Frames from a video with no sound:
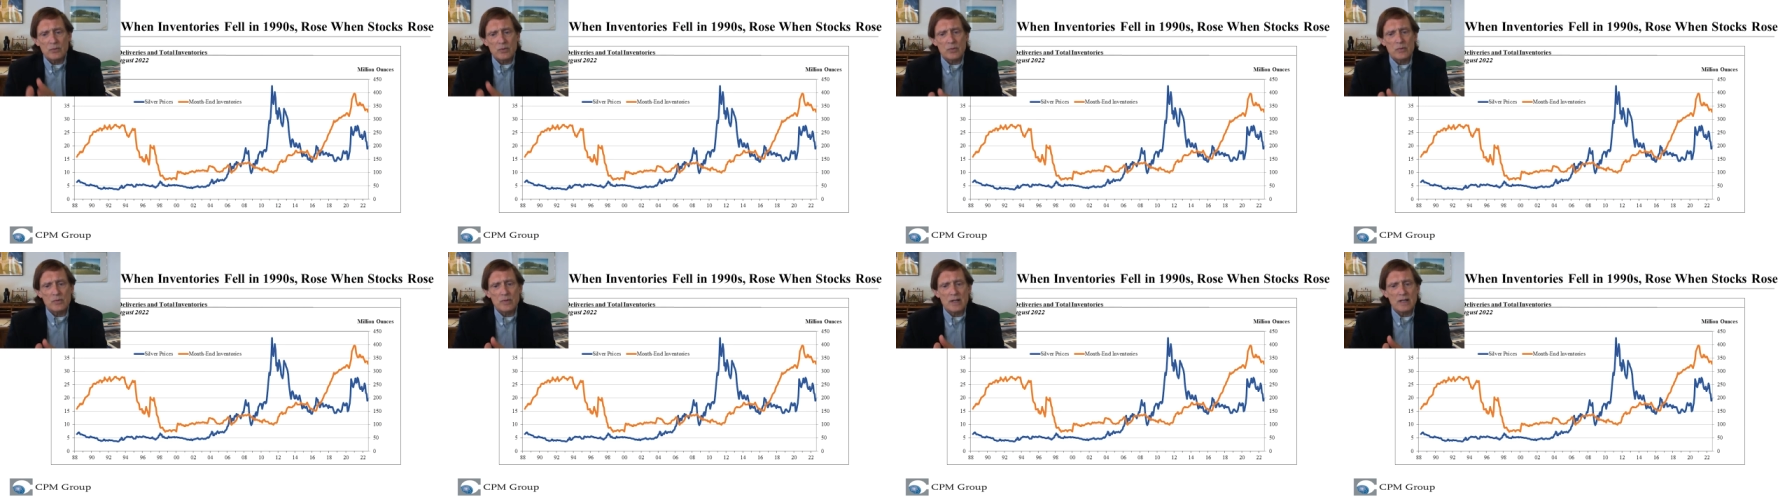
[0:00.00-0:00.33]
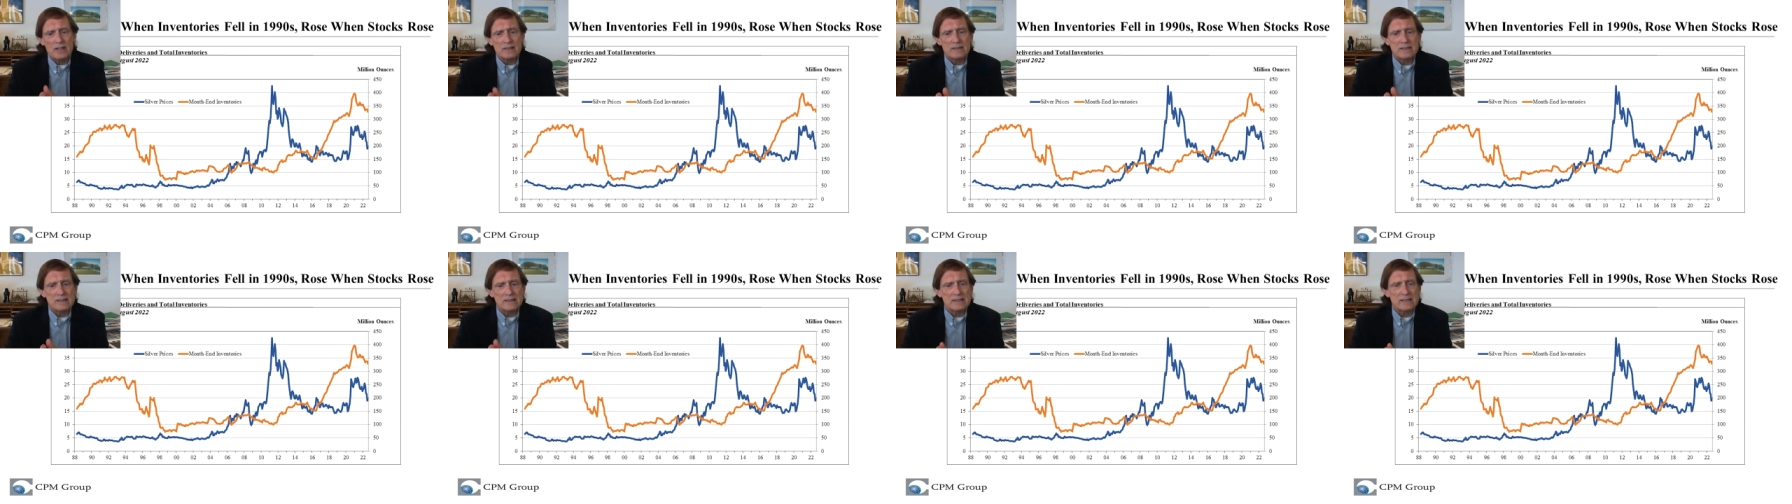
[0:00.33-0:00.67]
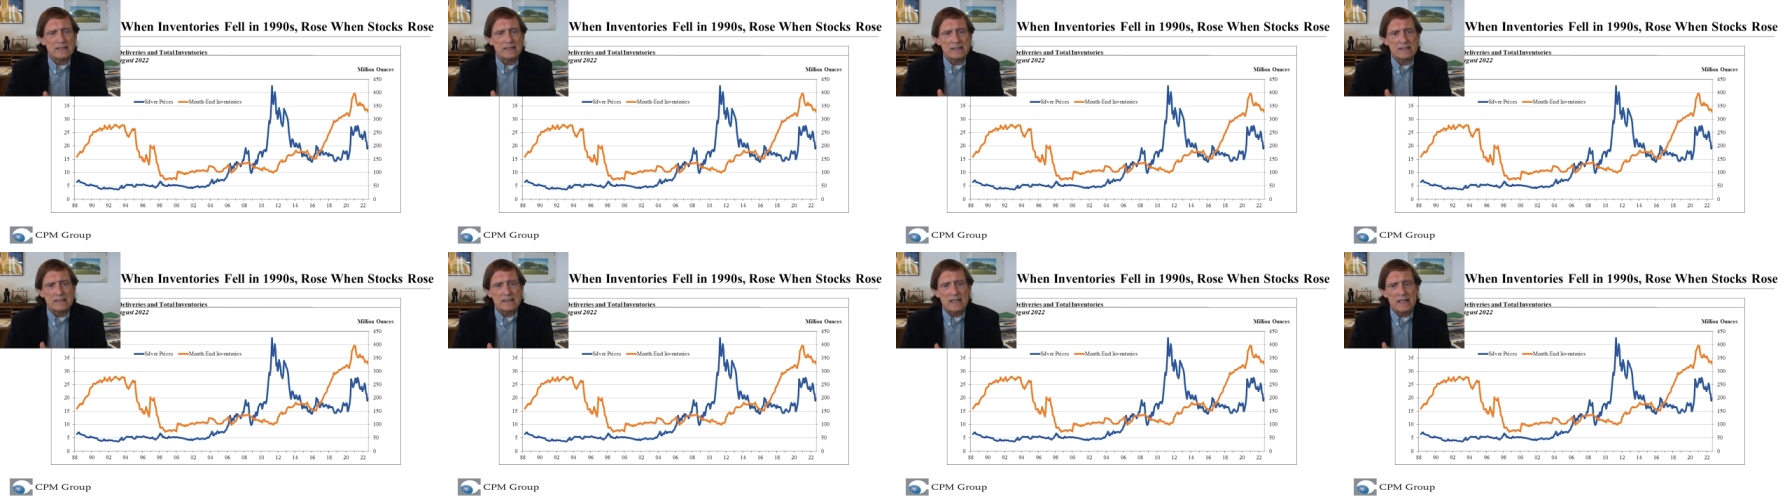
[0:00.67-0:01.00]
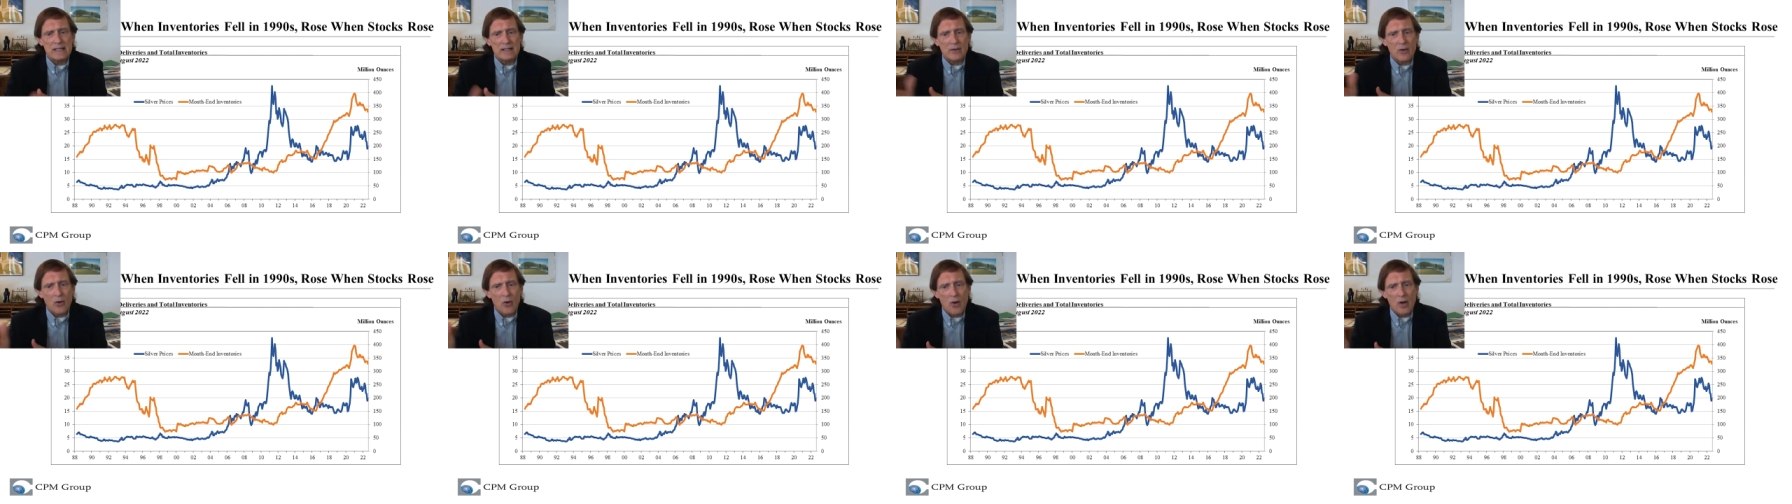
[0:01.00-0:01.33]
two thousand
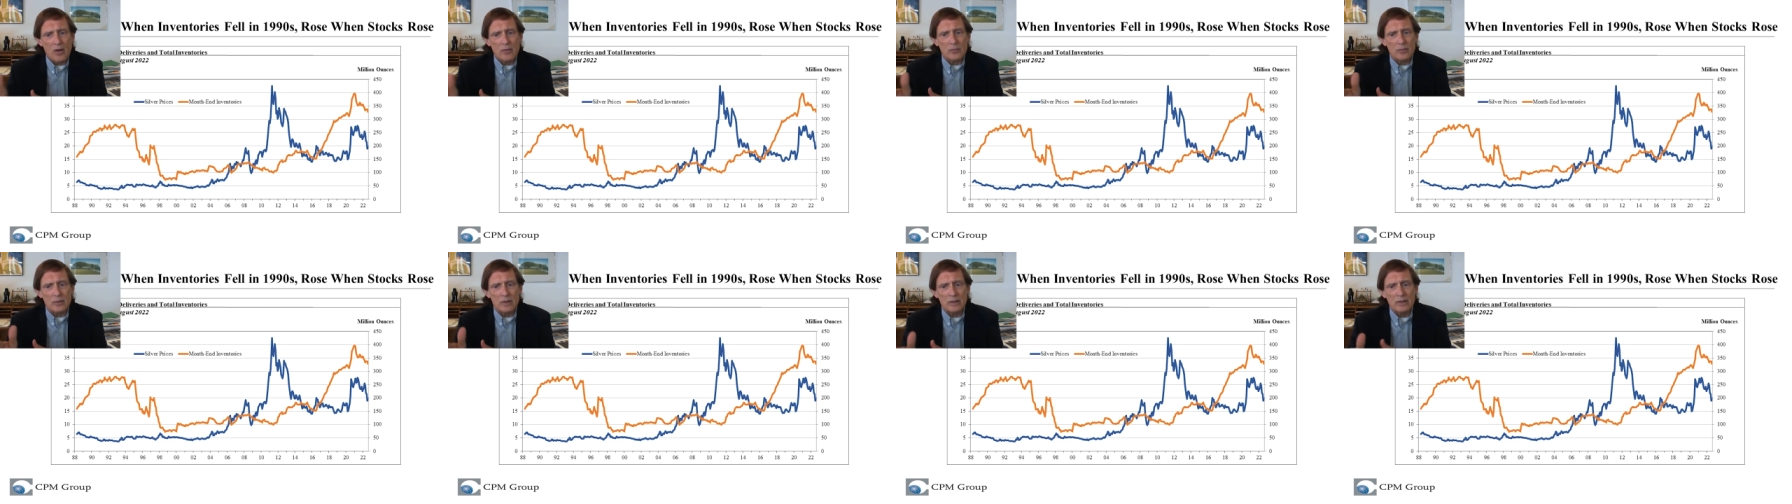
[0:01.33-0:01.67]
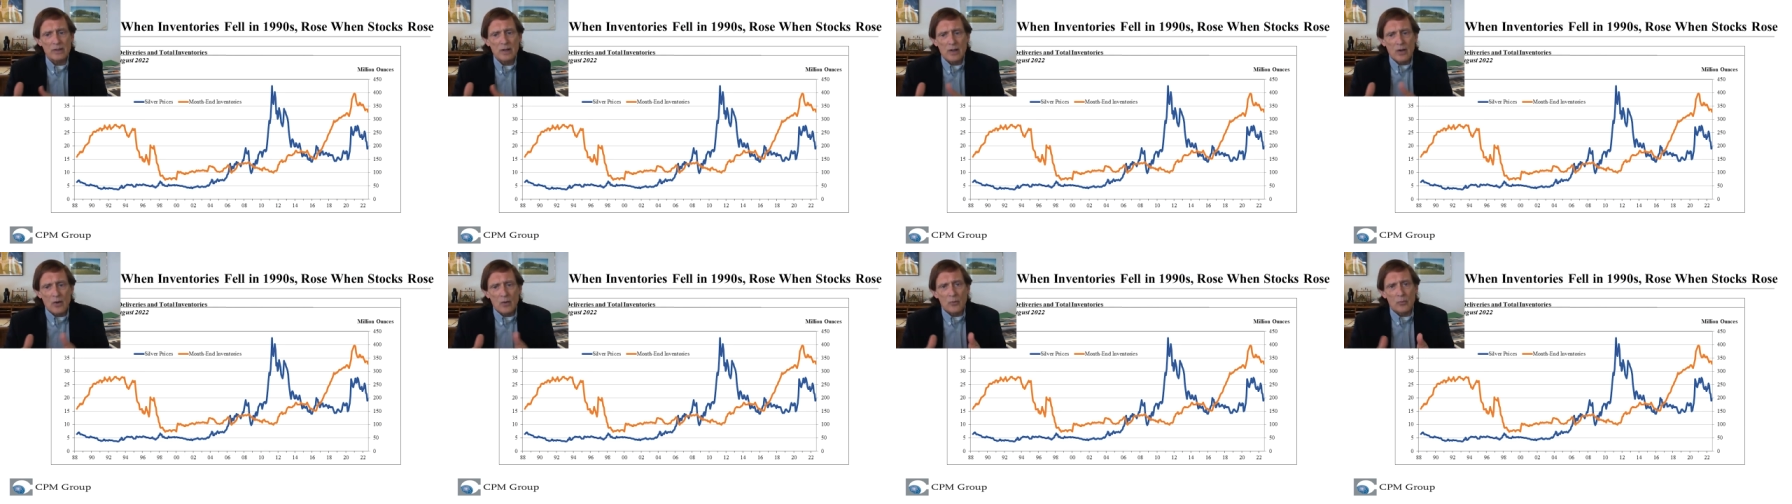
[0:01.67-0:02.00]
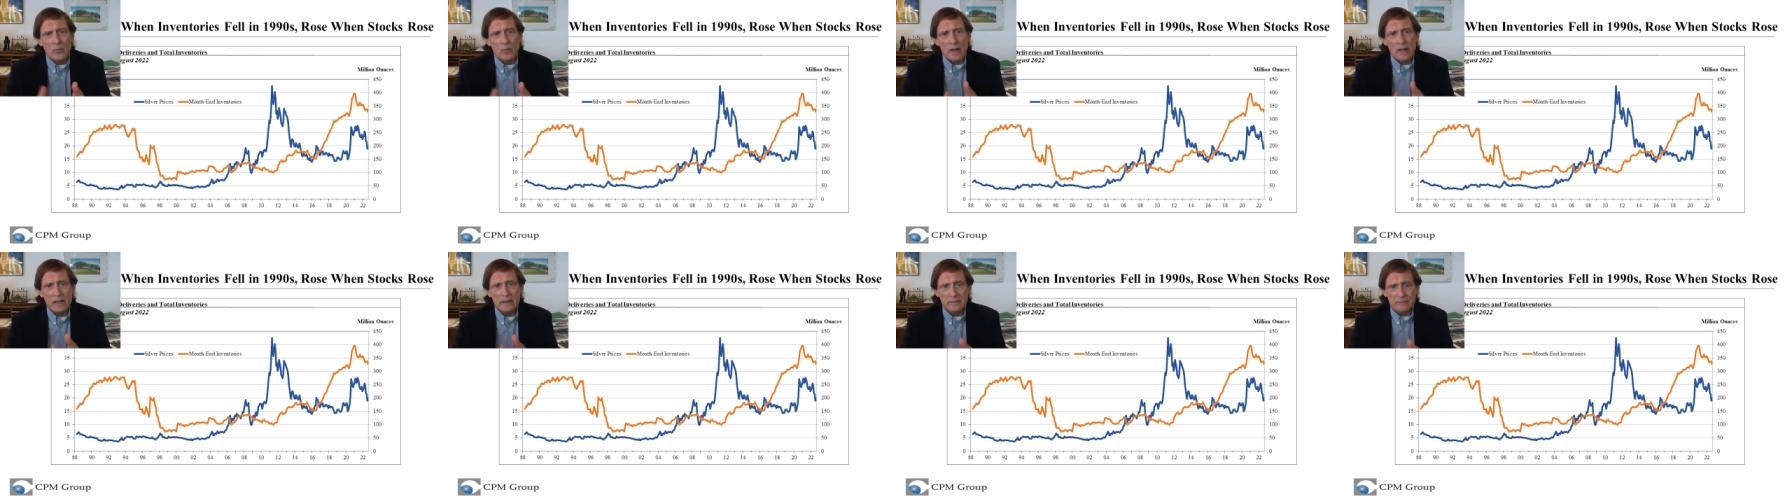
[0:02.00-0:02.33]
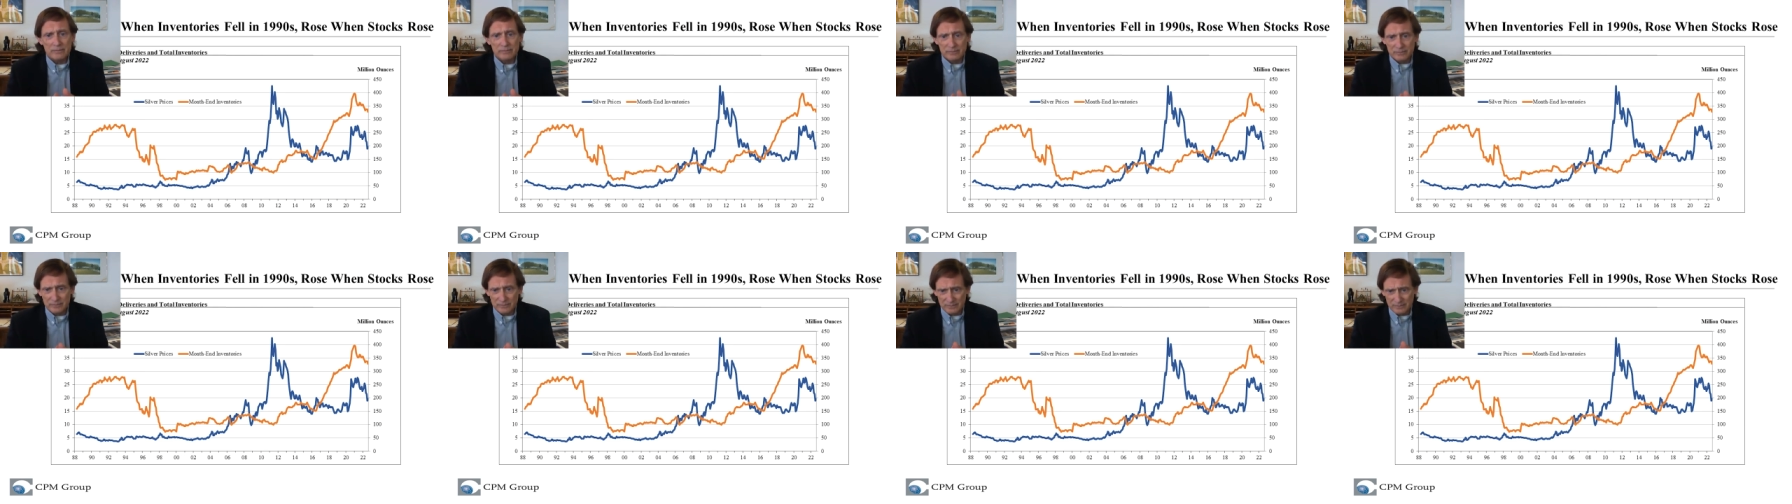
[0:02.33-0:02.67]
sixteen onward
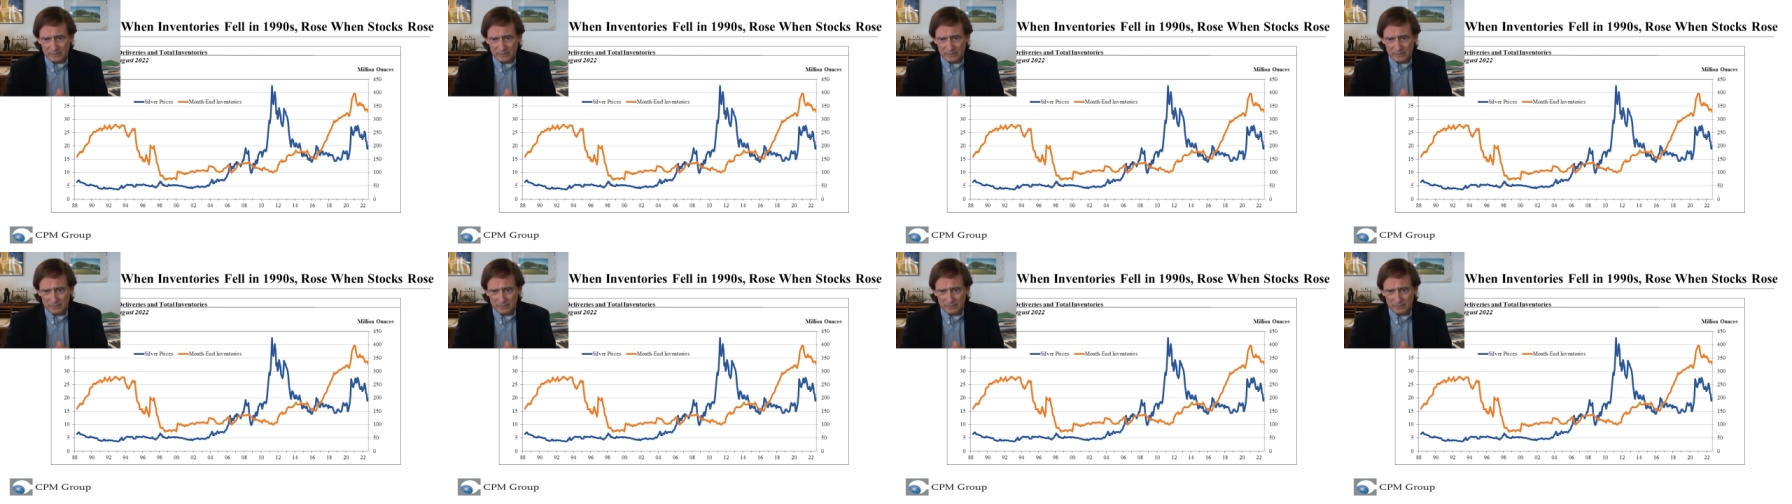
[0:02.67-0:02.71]
when